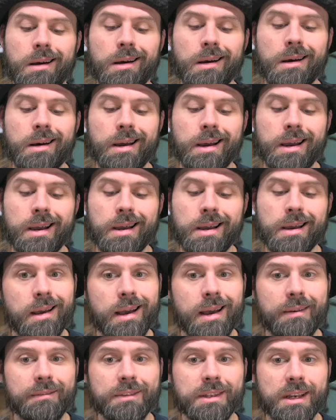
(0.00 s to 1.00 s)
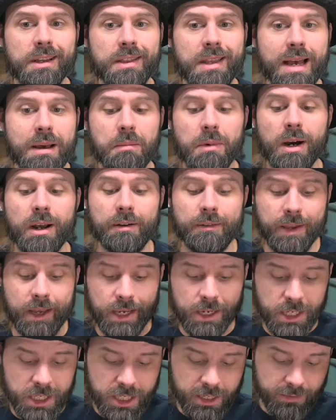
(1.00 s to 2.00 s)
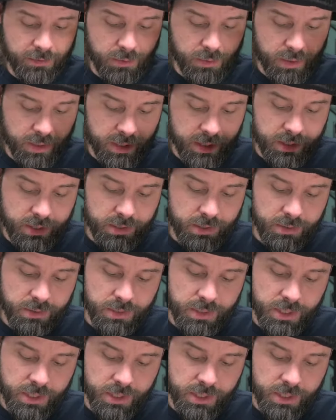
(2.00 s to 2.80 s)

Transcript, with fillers: I have done that modification to every one of these screws.